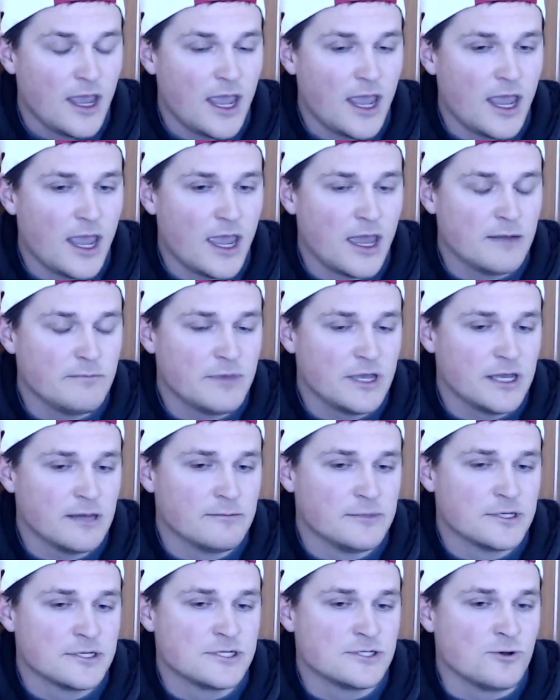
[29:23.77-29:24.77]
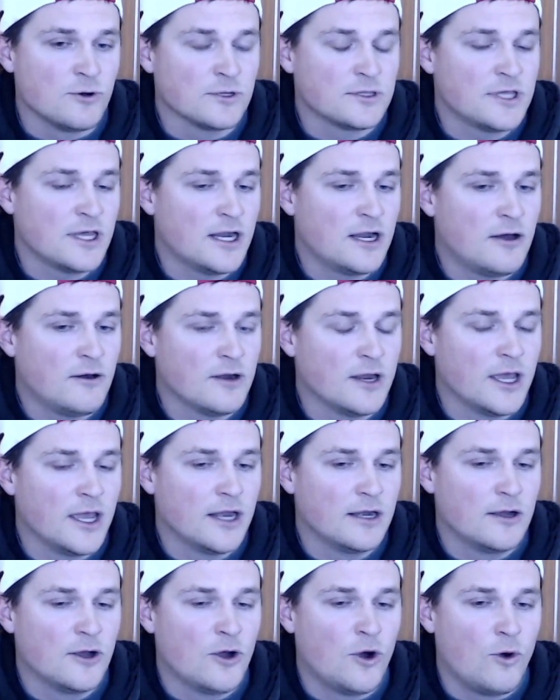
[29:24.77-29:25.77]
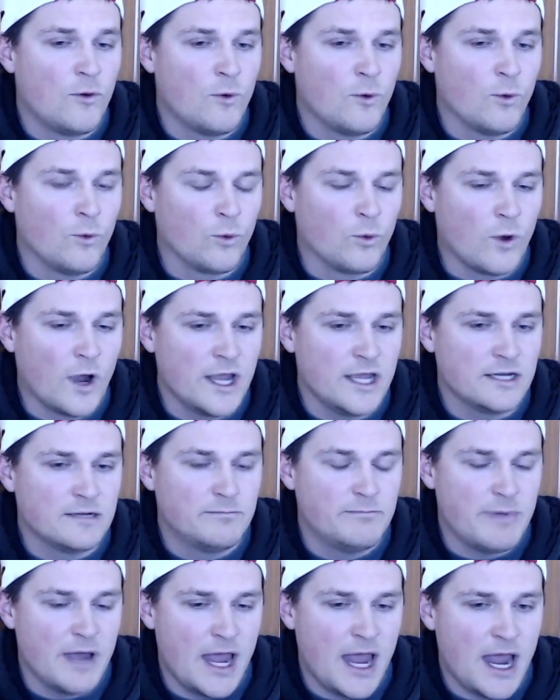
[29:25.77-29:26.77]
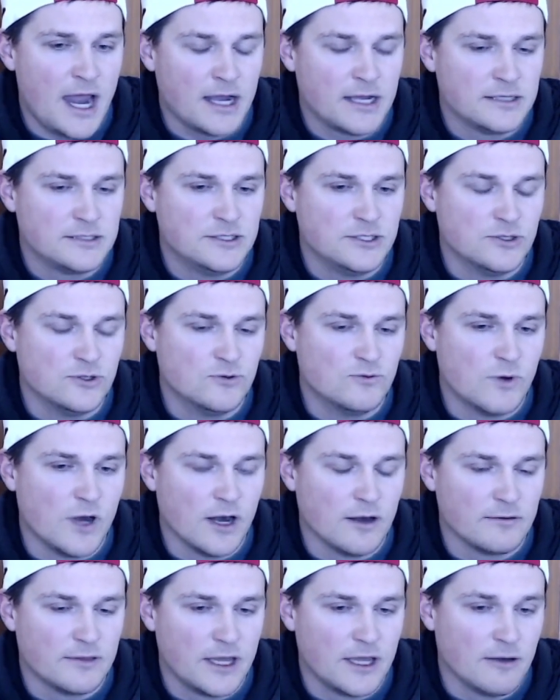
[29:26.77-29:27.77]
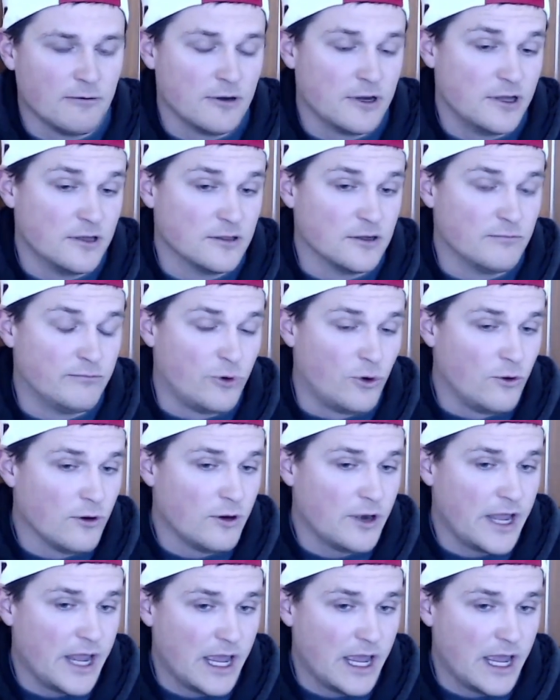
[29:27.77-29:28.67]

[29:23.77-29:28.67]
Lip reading: and be able to sort that out and go right back to where they were either born